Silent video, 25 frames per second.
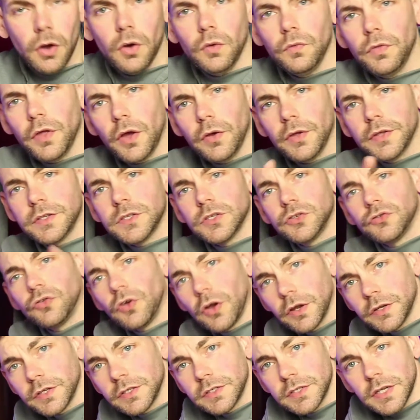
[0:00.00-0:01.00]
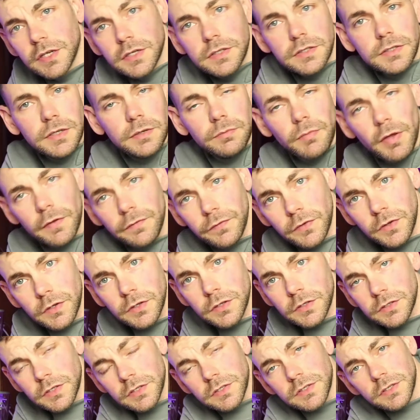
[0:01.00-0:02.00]
although it's a tried and tested method
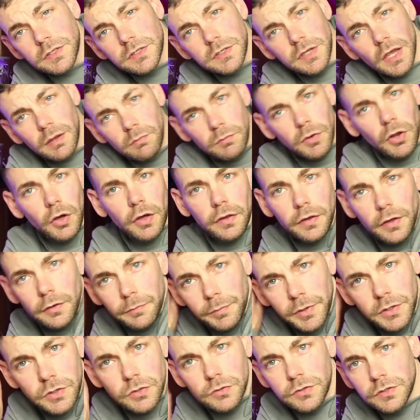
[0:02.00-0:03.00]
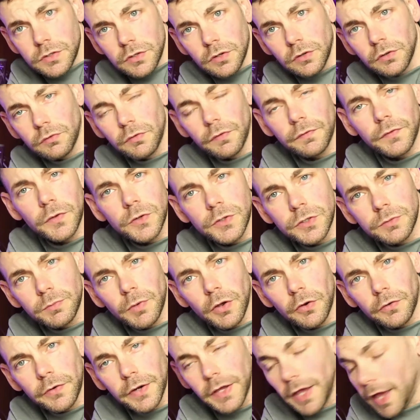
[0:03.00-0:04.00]
because it's the same light that I've been using on the
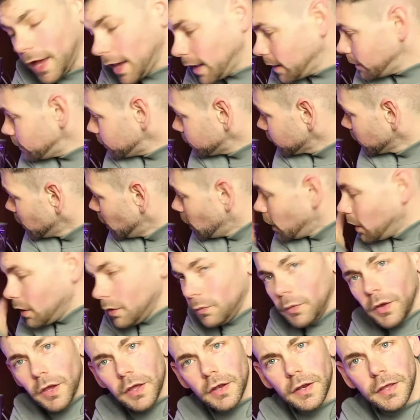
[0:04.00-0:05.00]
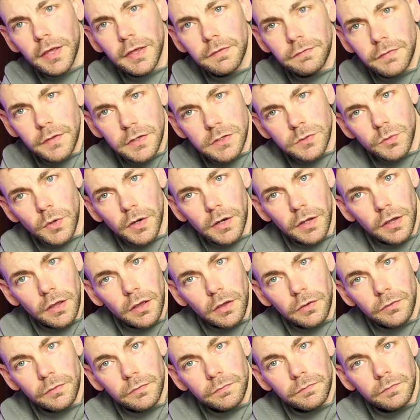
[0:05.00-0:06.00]
refugium I already have. We're going to give this one a
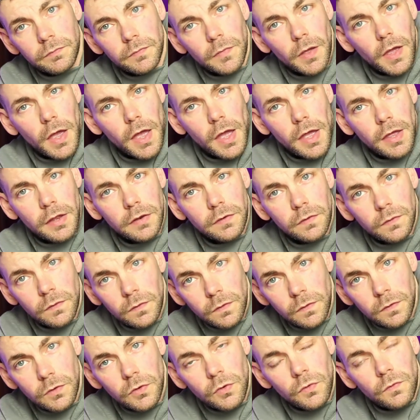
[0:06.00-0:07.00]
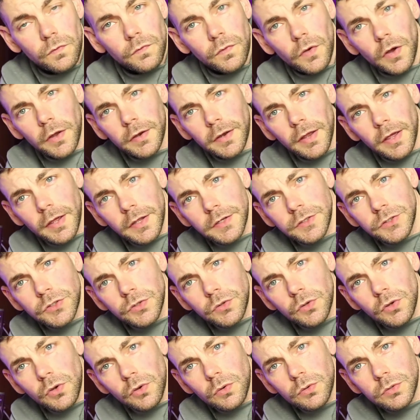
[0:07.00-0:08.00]
go, and you'll find out in
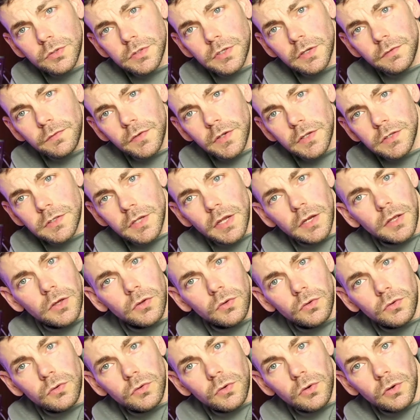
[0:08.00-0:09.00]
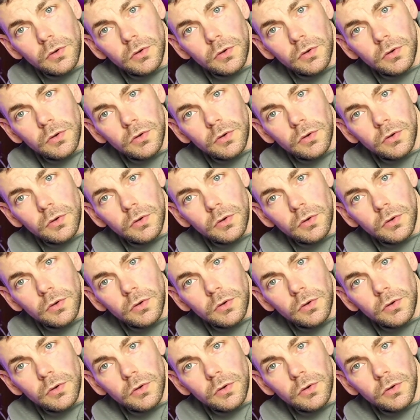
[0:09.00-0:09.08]
due course if it's any good or